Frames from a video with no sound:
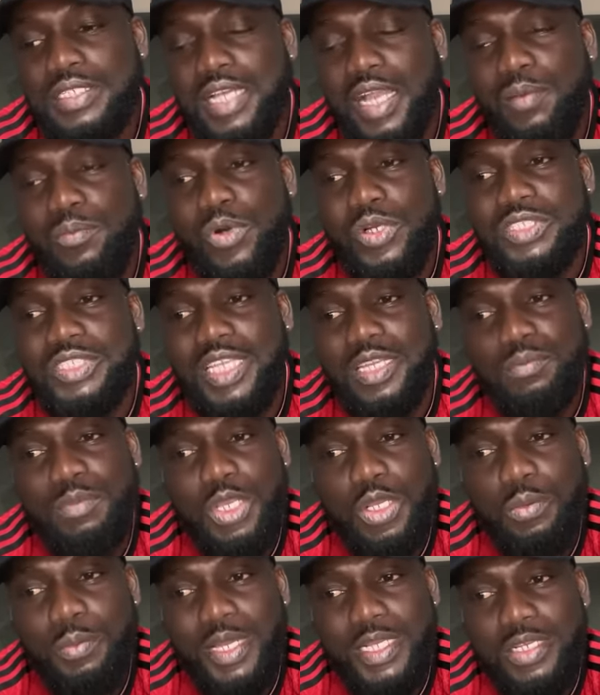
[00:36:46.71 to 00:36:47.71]
Because most of the
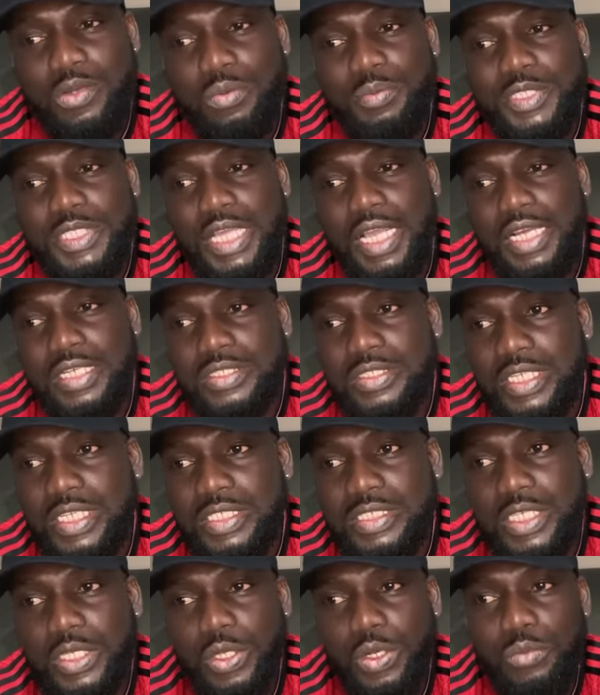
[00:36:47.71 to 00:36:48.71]
big women when I talk to
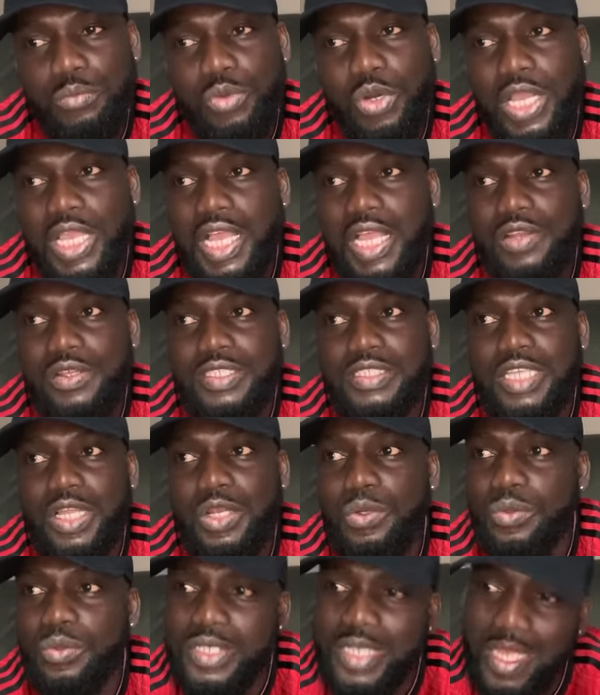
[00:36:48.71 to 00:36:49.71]
them, say young boy always, I
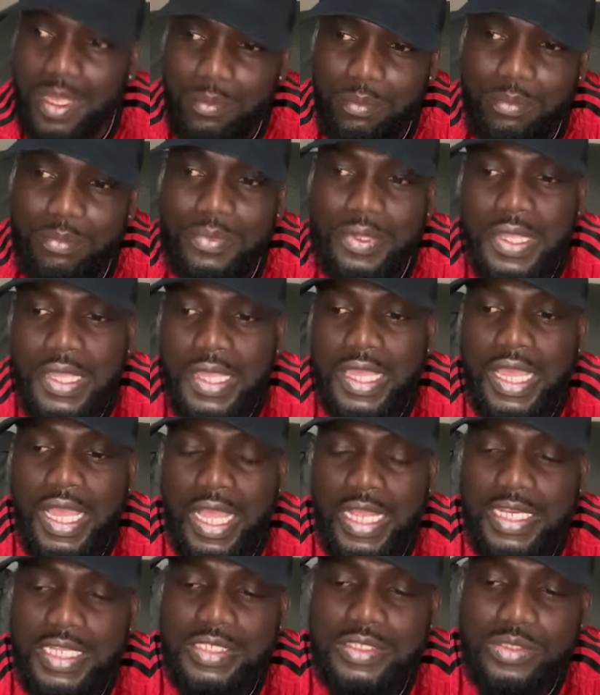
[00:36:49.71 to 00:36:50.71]
look them
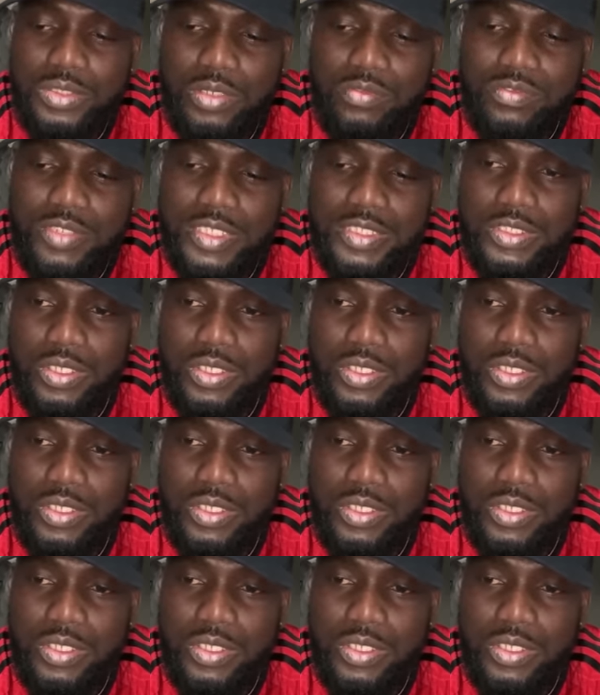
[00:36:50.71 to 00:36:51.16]
and then stuff there.